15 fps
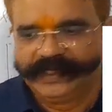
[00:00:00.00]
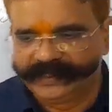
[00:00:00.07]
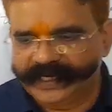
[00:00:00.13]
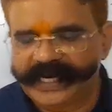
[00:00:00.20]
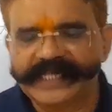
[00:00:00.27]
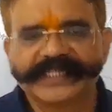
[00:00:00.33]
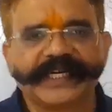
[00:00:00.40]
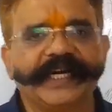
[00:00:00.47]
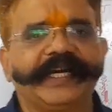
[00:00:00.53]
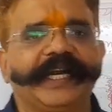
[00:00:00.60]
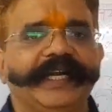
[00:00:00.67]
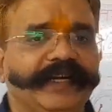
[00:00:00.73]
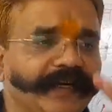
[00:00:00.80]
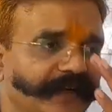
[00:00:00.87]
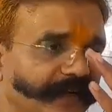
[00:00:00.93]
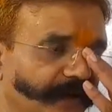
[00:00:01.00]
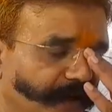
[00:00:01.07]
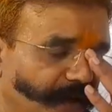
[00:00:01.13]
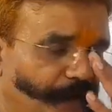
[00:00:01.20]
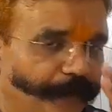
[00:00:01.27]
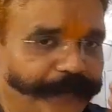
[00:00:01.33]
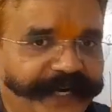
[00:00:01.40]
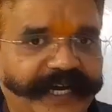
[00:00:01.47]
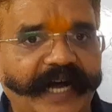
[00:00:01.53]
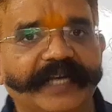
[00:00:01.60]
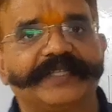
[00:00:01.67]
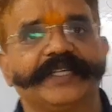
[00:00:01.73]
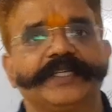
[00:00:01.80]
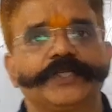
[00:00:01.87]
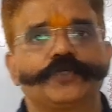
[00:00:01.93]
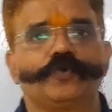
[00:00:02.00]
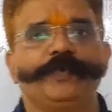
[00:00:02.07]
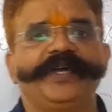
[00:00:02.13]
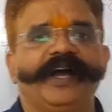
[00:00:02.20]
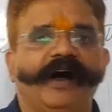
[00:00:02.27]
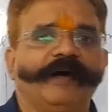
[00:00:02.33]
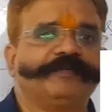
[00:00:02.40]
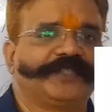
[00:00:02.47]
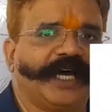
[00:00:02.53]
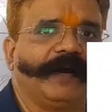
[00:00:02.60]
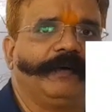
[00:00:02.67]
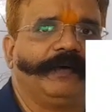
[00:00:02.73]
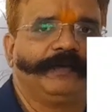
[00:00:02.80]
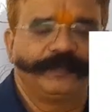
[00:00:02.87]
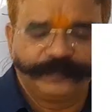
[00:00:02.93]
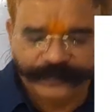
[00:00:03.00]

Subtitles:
There are certain precautions to be observed.